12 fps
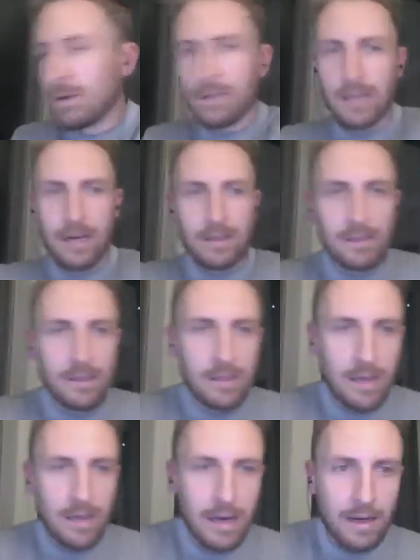Texas
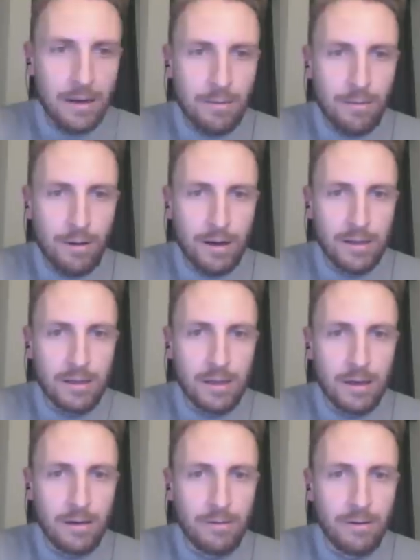at a price
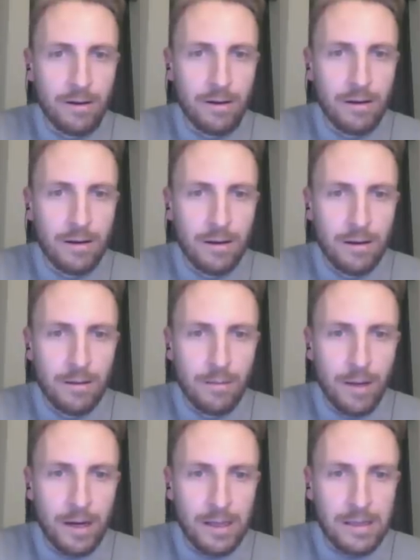of
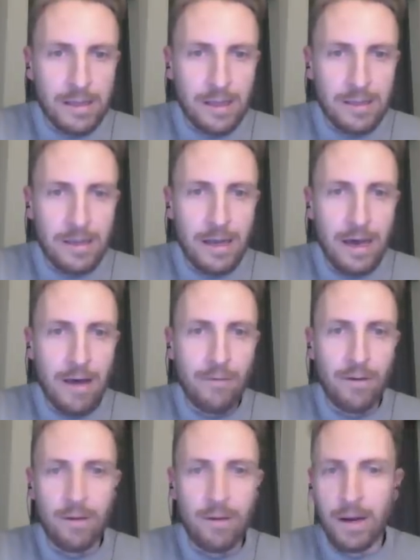minus 6.5
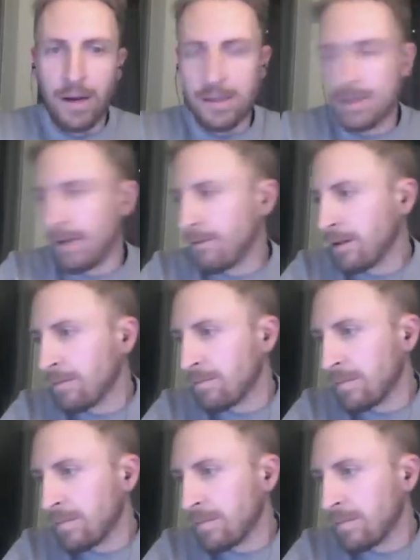and minus 7.